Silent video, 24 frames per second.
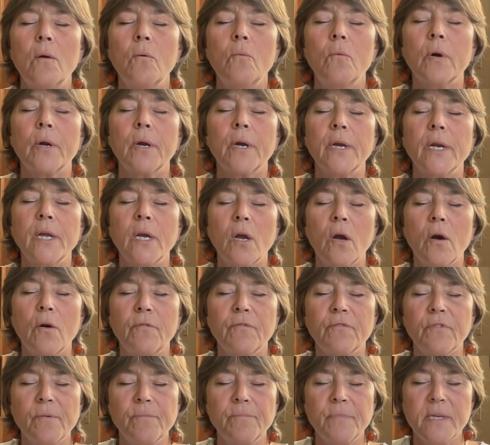We're going to go
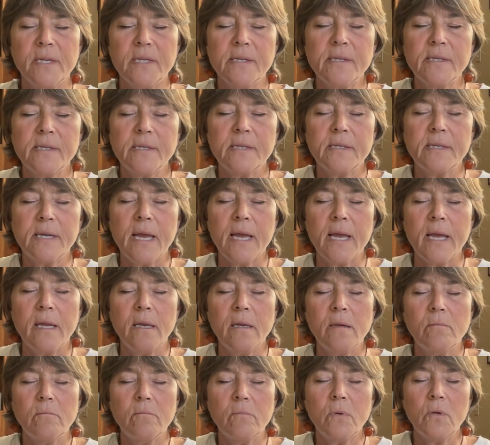from this state.
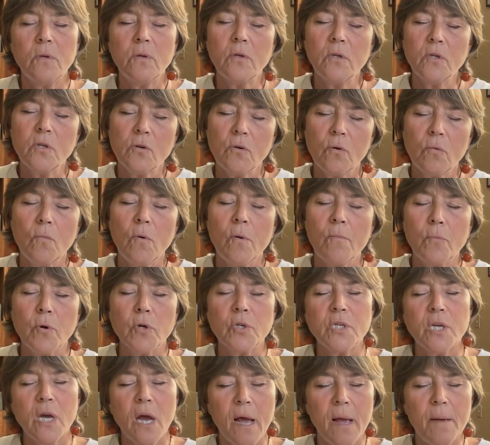You could do it one more
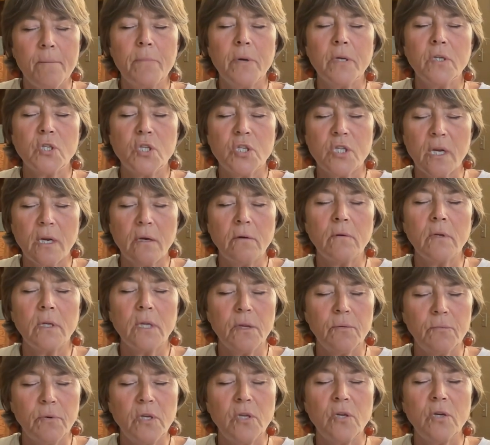time, but
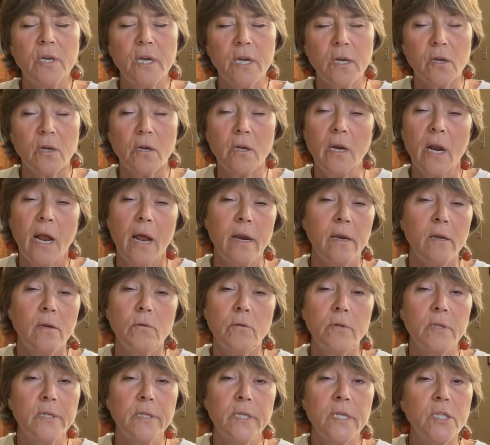generally when you get good at it, you
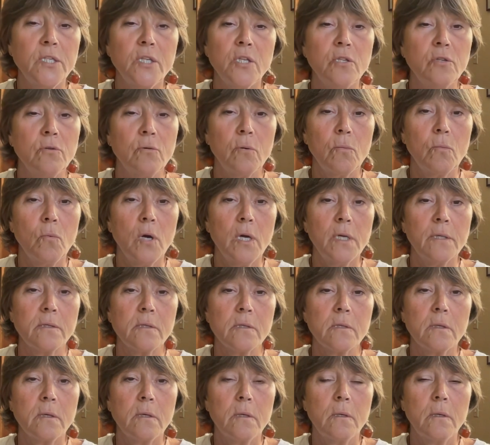only need to do it
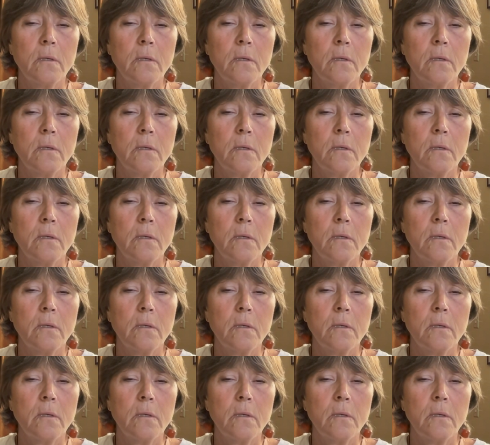once.